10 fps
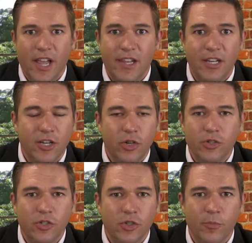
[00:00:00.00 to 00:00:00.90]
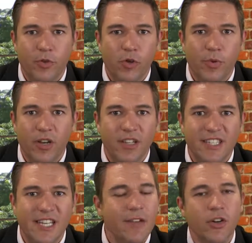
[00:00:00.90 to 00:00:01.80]
and then it goes into a pupa, and
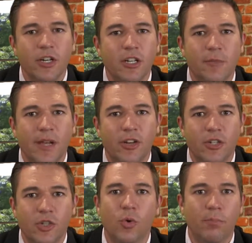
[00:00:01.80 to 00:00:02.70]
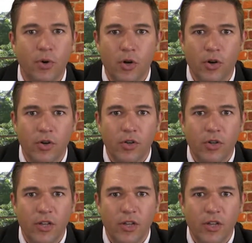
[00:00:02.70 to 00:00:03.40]
it's never going to come out into a bird.